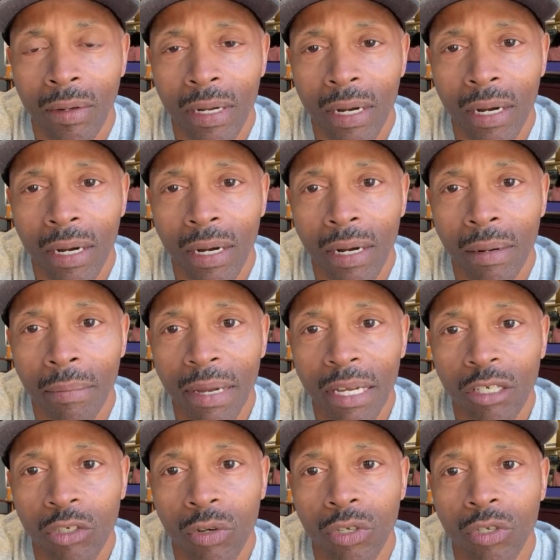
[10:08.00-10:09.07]
Uh, make
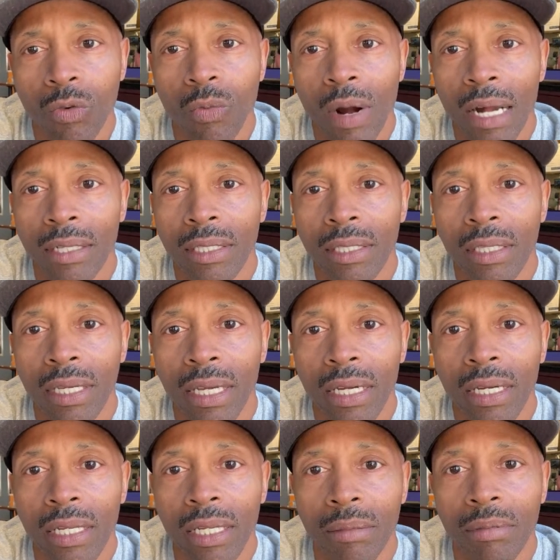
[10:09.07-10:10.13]
sure you watch the
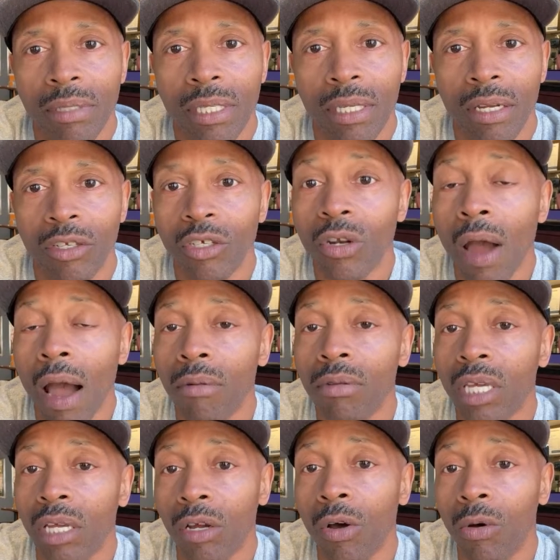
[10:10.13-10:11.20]
eclipse. You know I
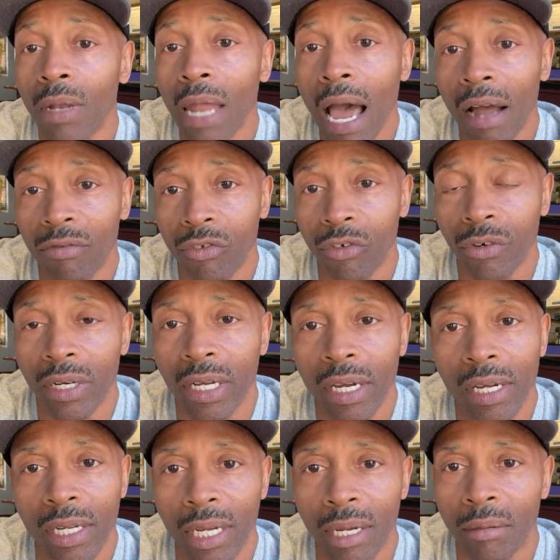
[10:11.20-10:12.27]
was gonna go live during the
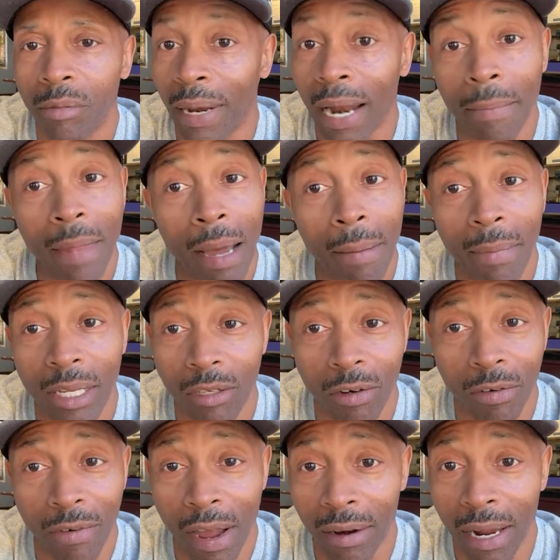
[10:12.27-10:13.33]
eclipse, but I'm not messing
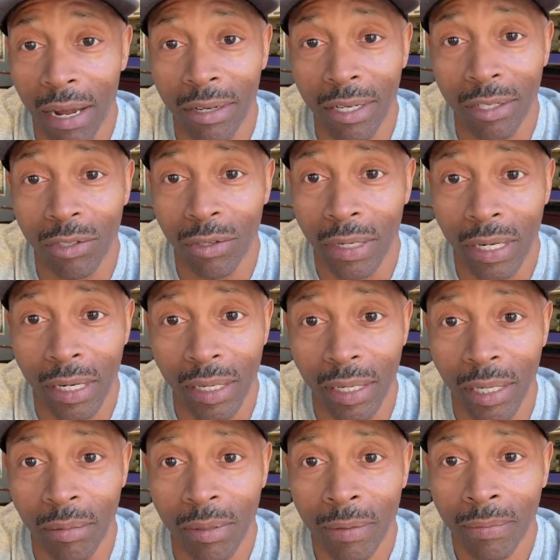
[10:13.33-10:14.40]
around out here during the
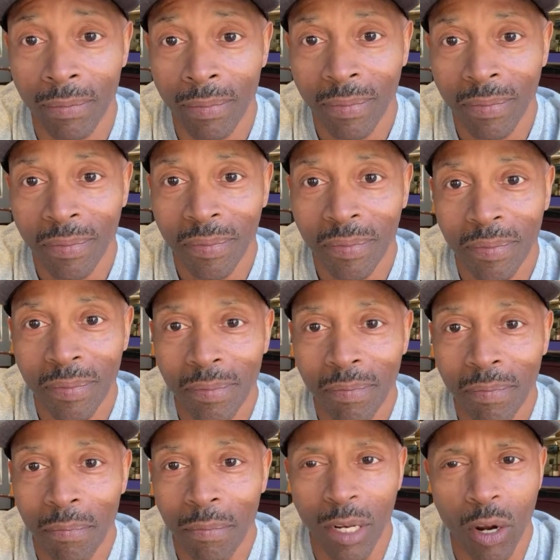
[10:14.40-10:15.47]
eclipse.
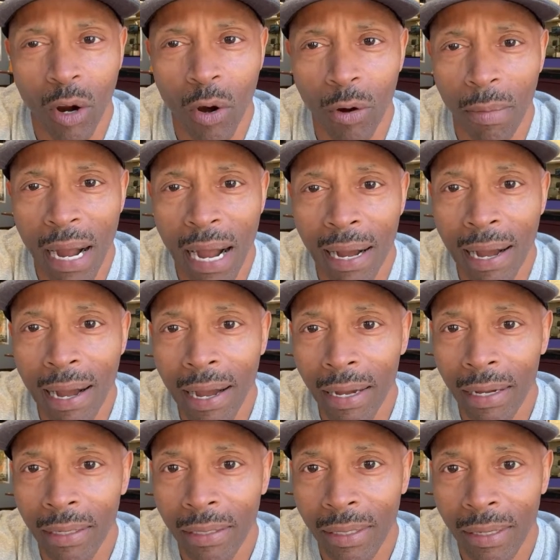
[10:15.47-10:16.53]
Be done hurt my
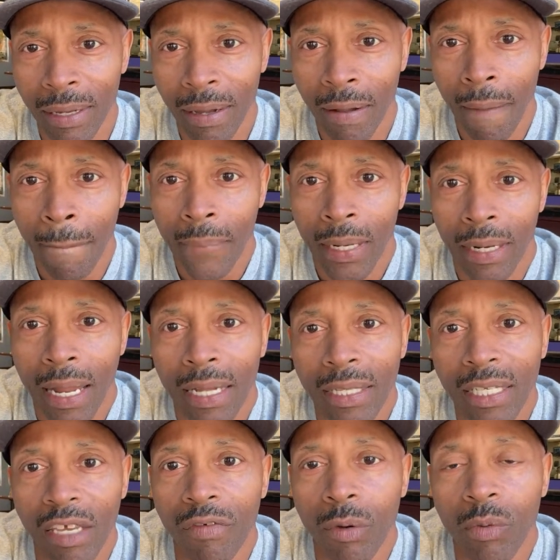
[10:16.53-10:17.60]
eyes.
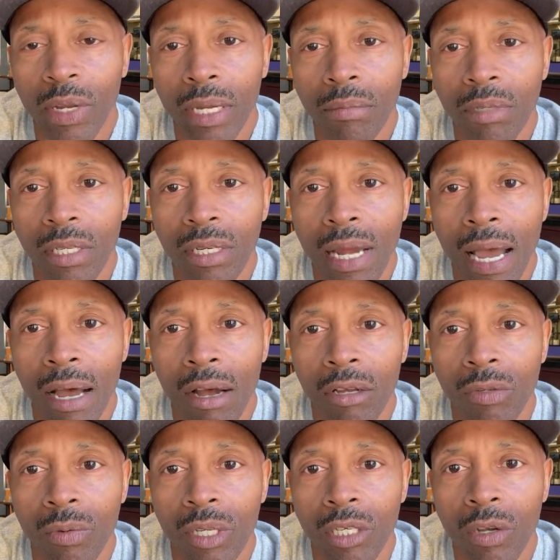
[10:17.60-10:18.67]
Latifa Williams in the
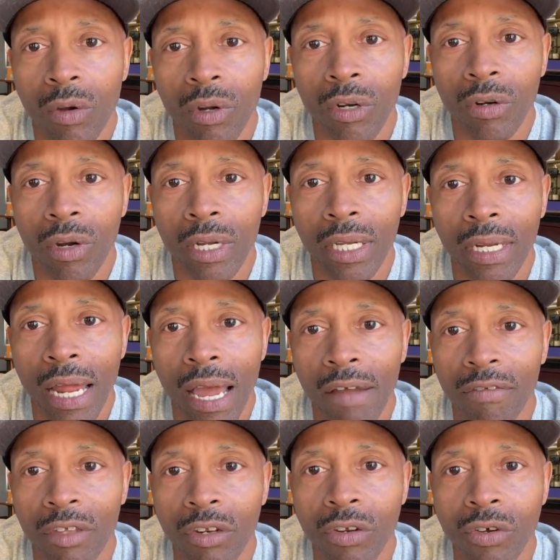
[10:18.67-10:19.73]
house. What's going on? Good
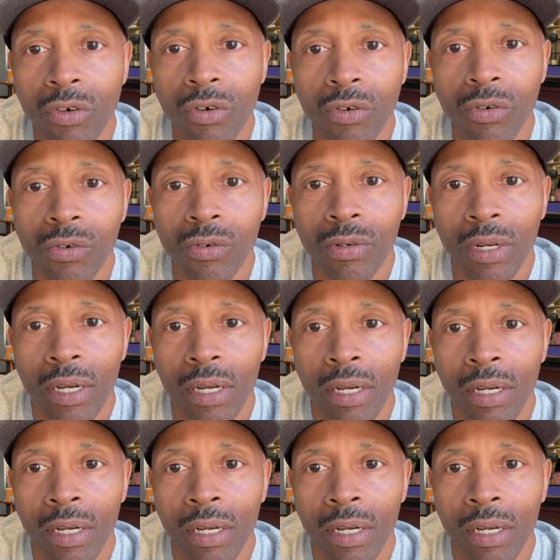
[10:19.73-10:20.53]
afternoon.